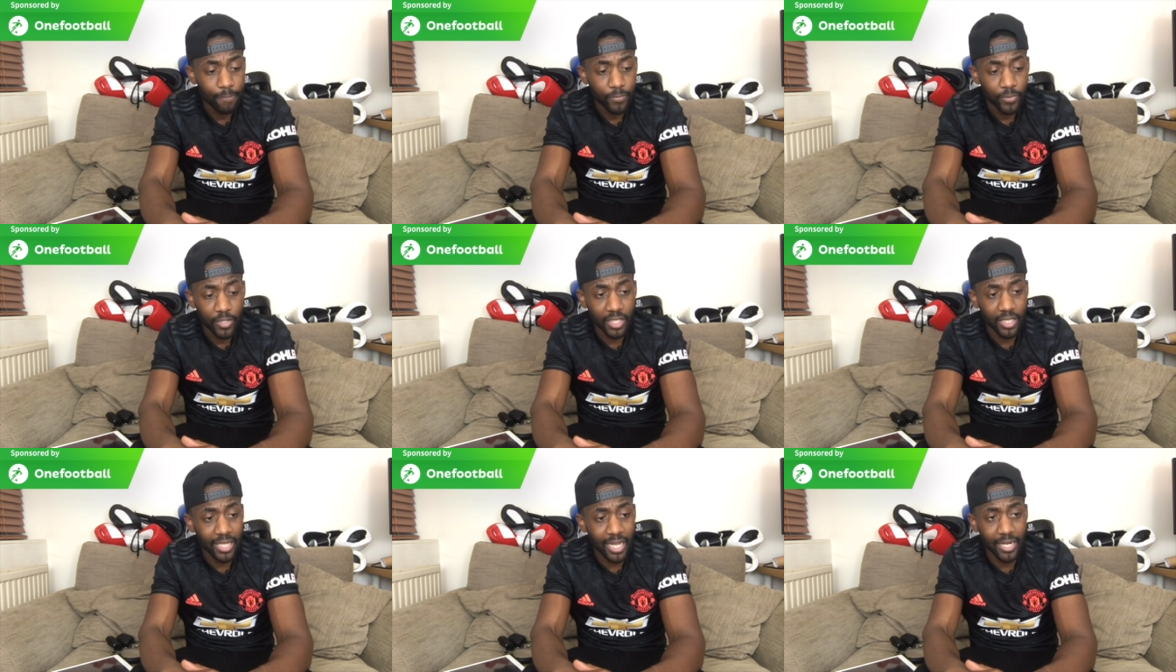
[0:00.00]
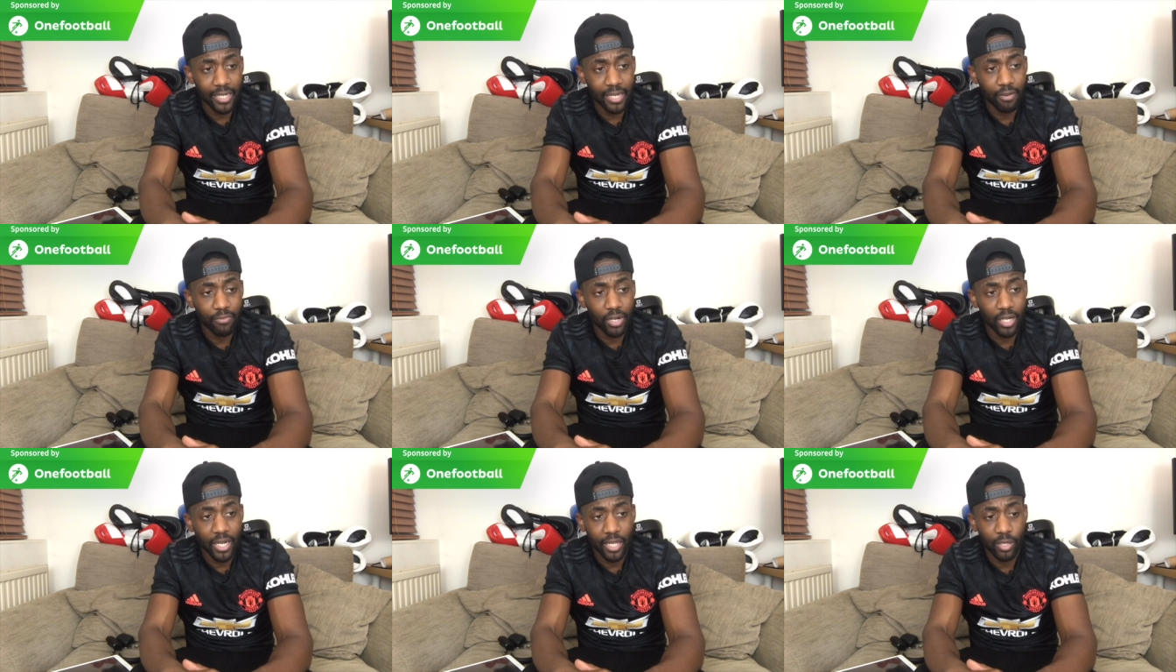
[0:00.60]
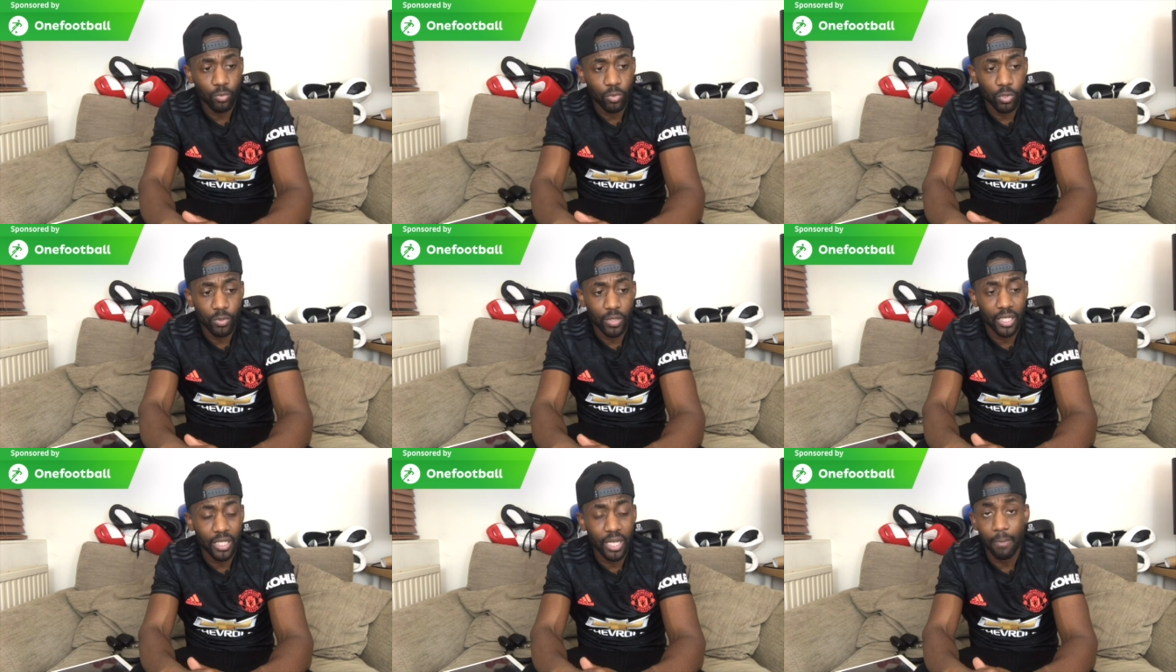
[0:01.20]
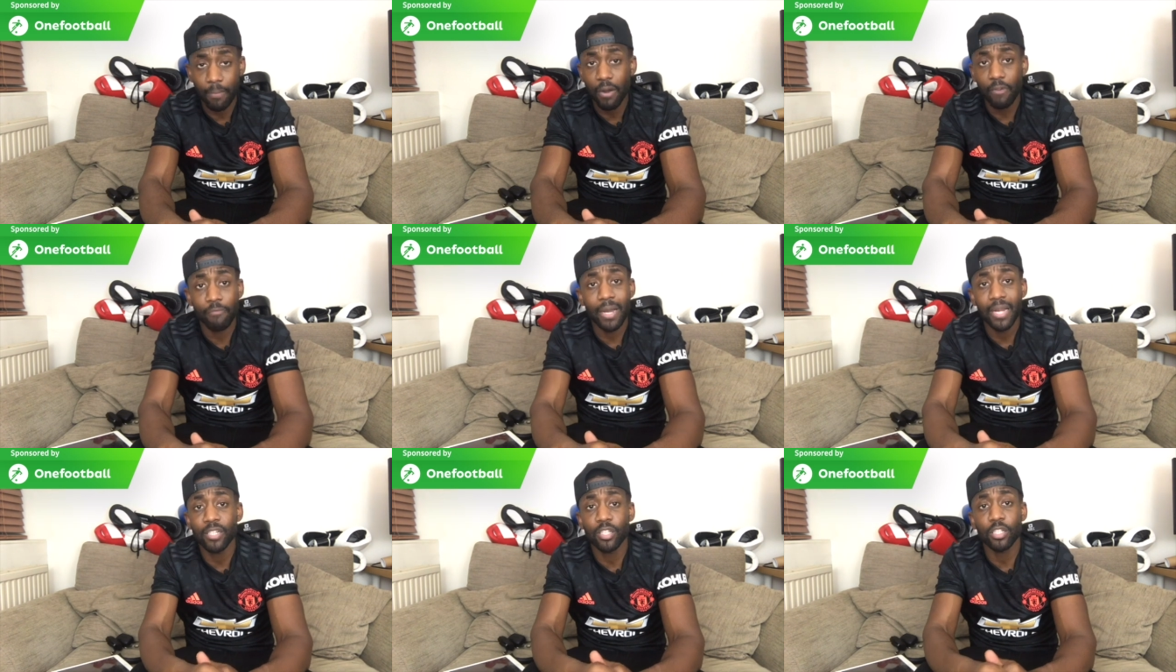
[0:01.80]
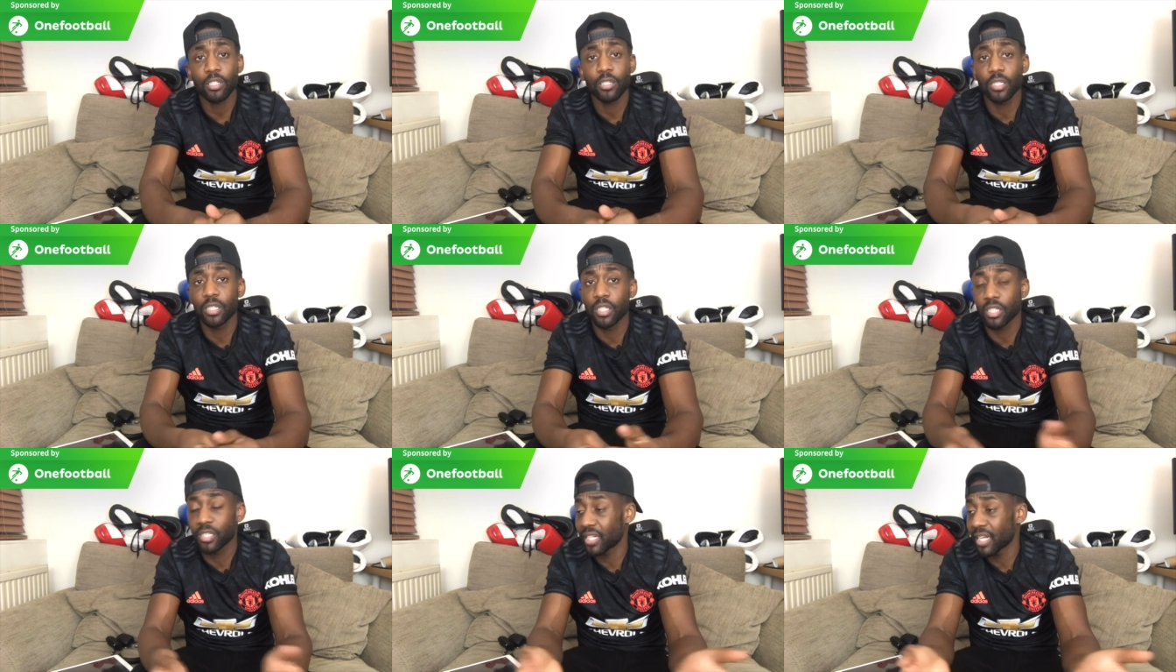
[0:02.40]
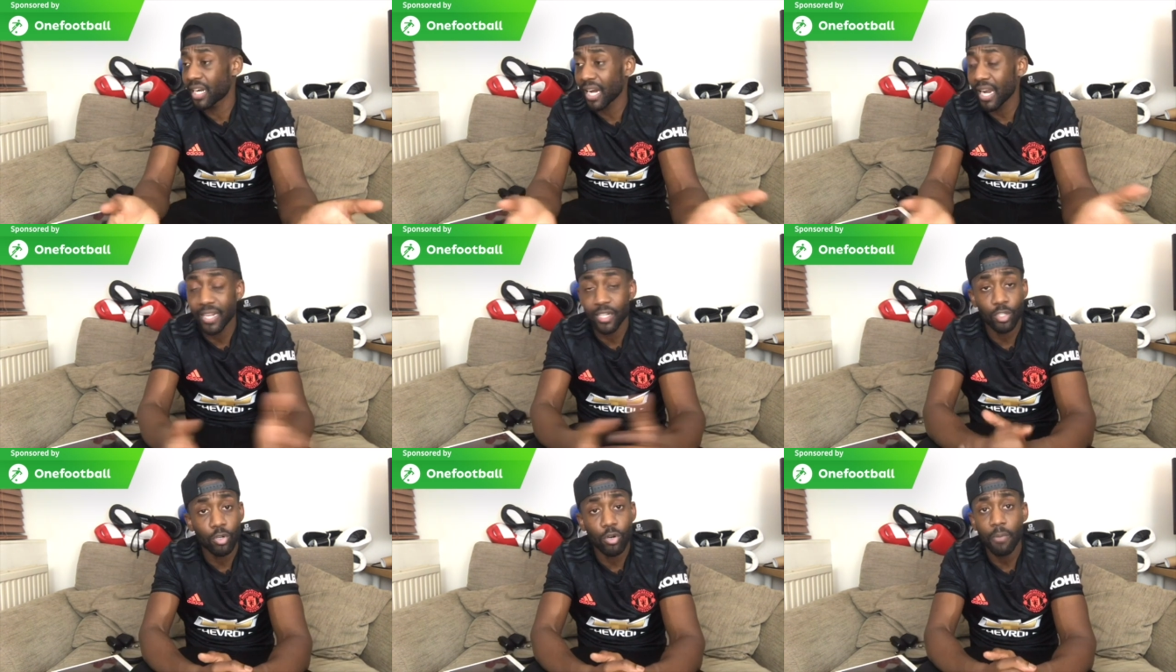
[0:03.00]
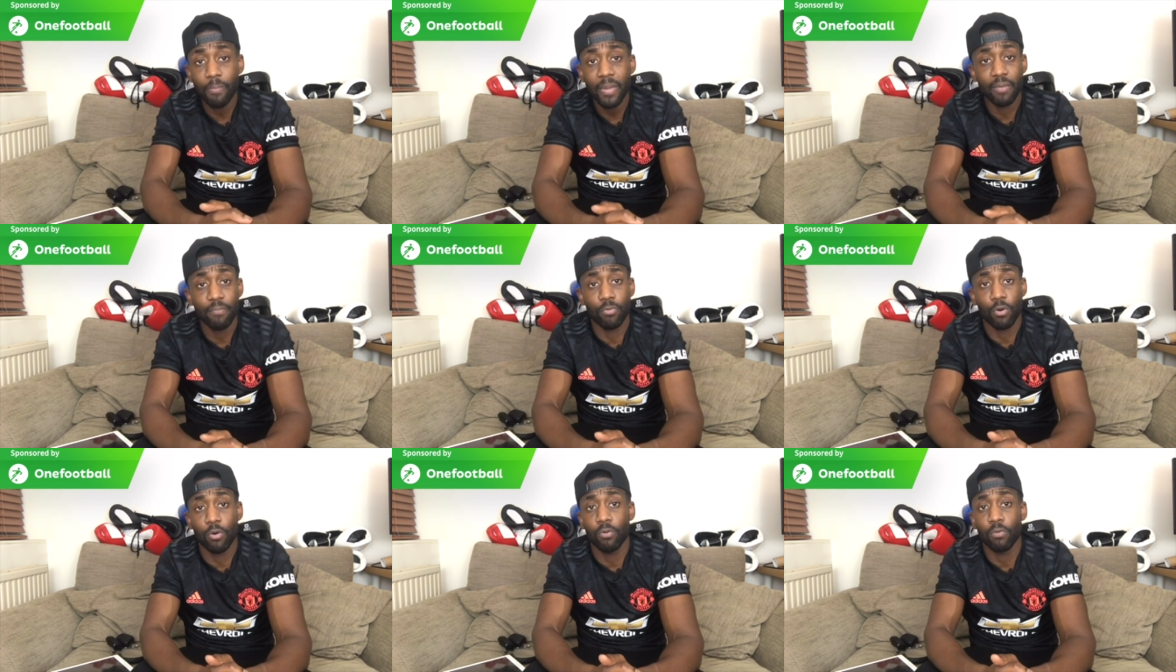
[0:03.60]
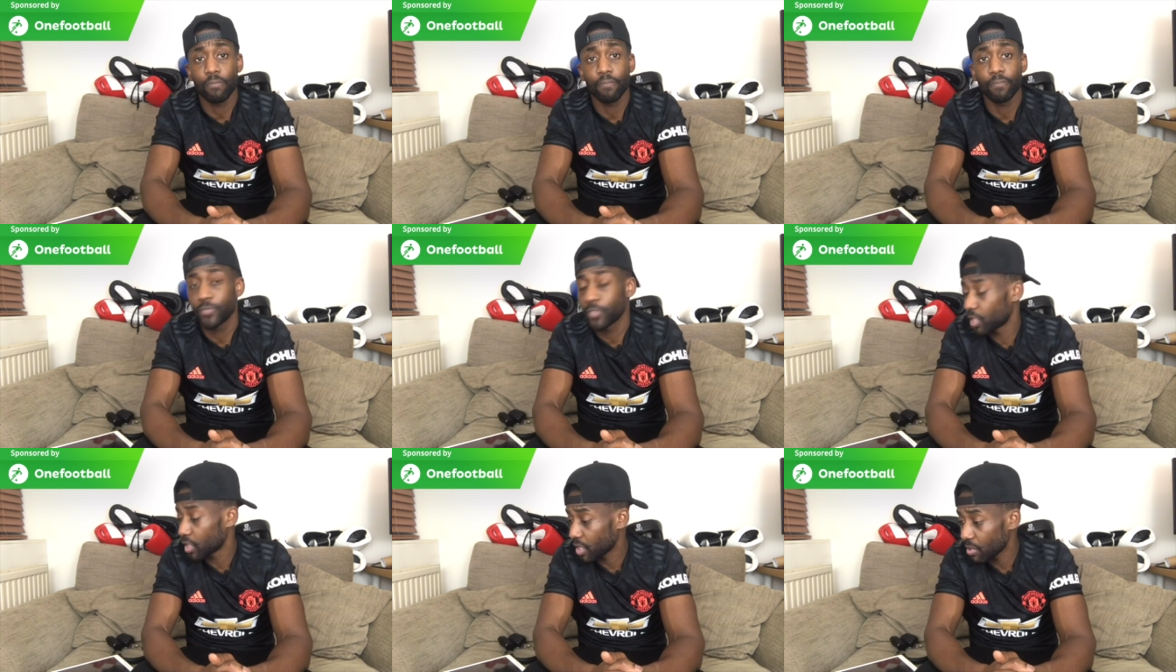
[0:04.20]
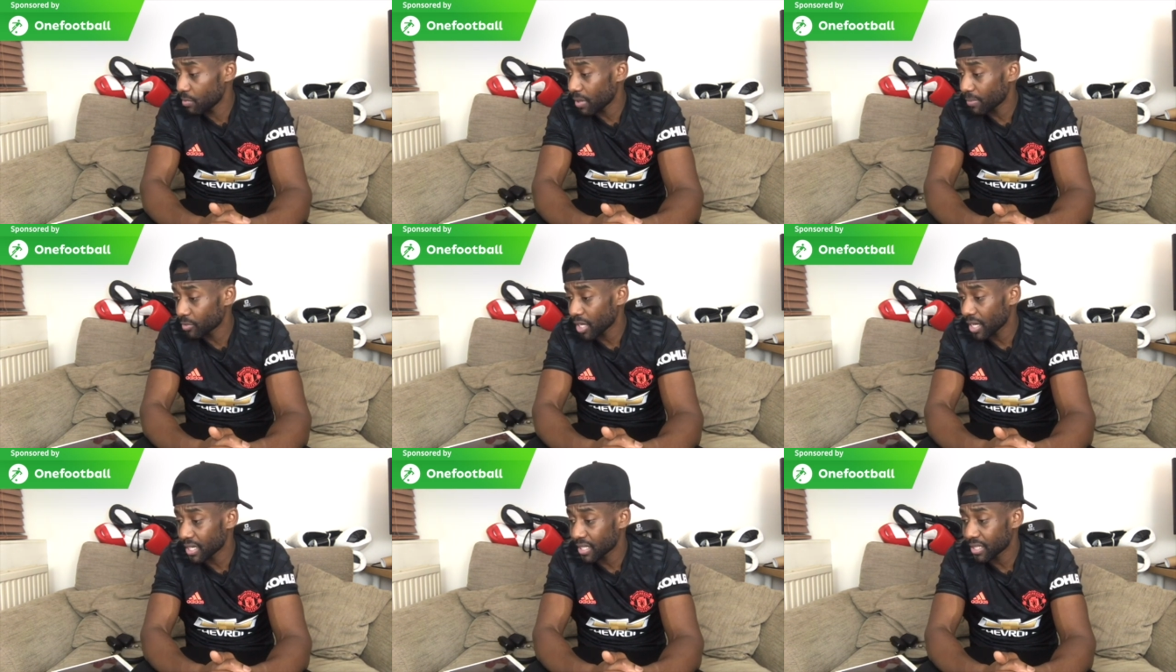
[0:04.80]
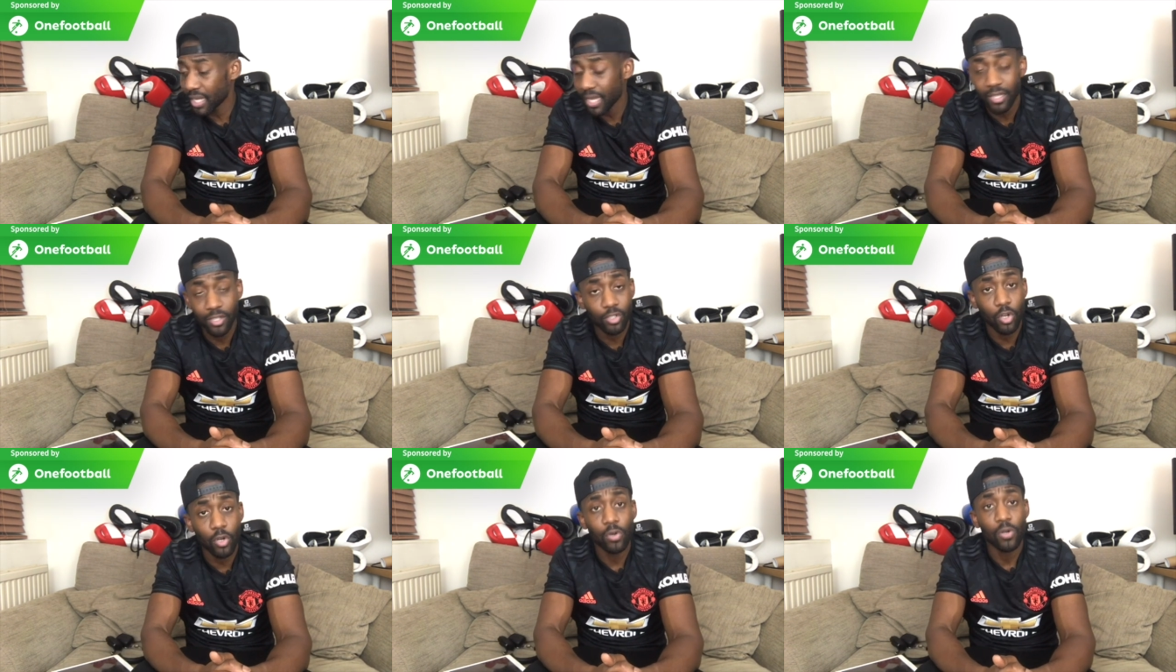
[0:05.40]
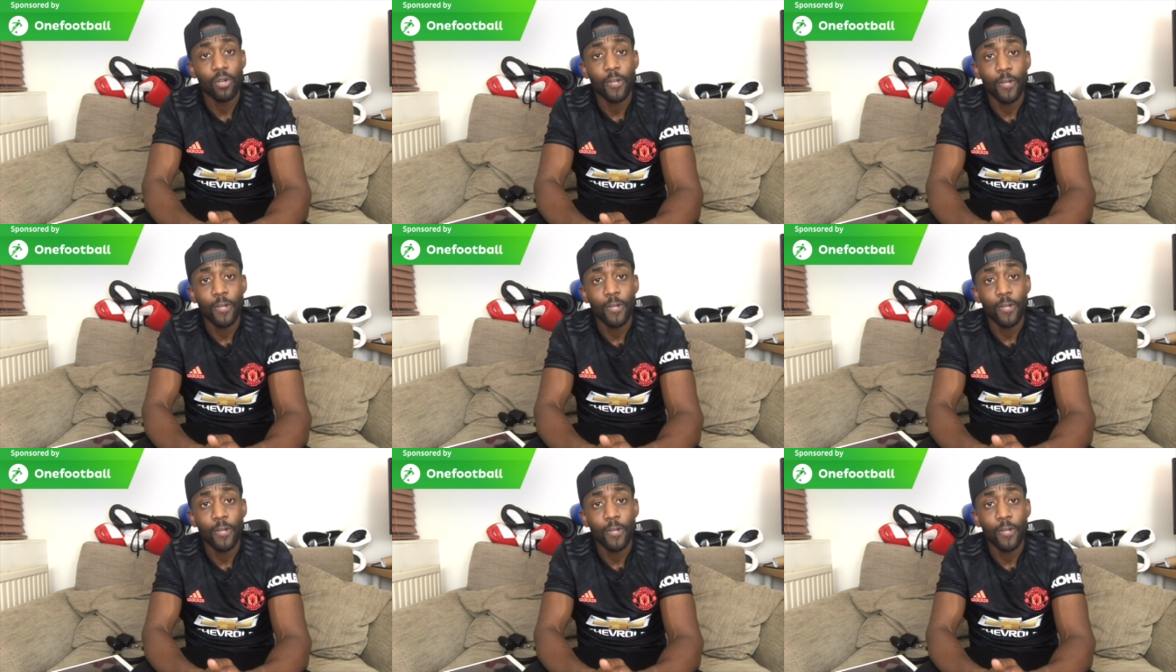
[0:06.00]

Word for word: this, that, and the other, and Ed Woodward and that, bro, man just just declined to comment, bro. Do you see what I'm trying to say? So,